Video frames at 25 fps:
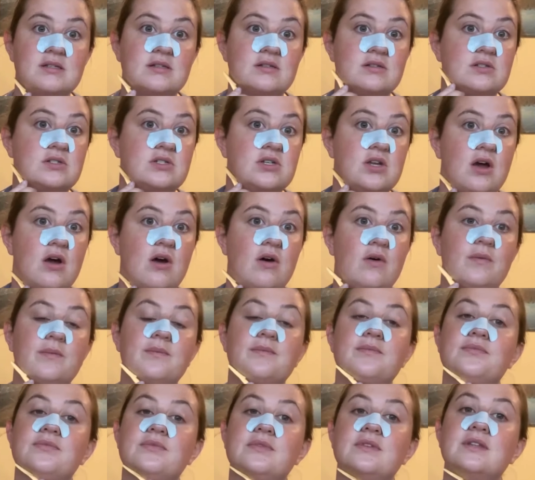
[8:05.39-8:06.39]

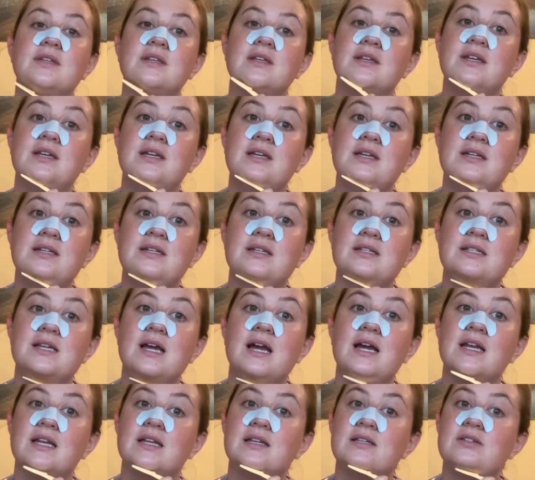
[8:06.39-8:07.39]
So he
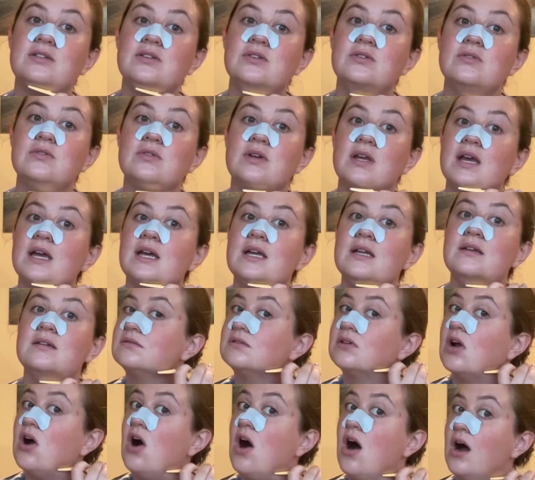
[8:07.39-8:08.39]
decided to get
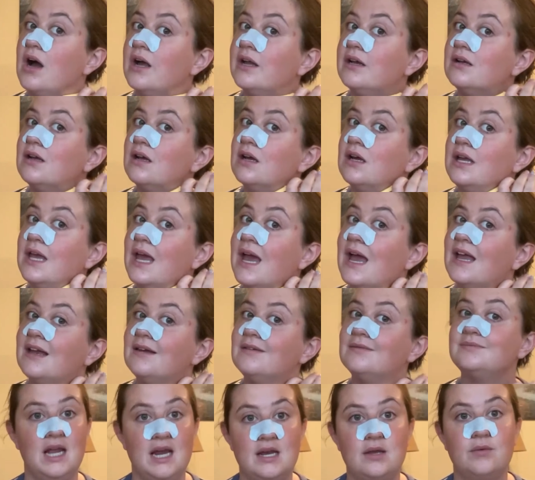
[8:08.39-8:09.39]
caught again,
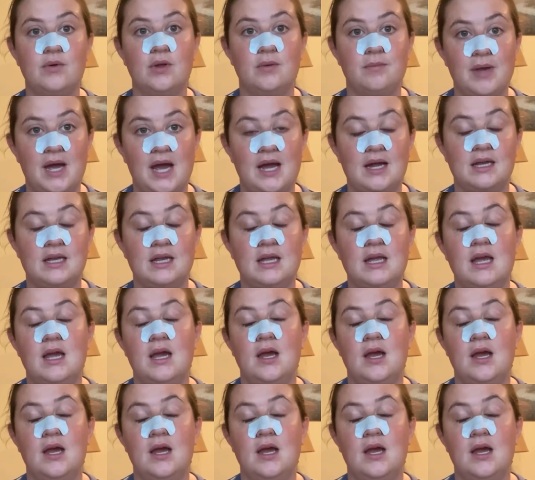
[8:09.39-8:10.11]
and he went back.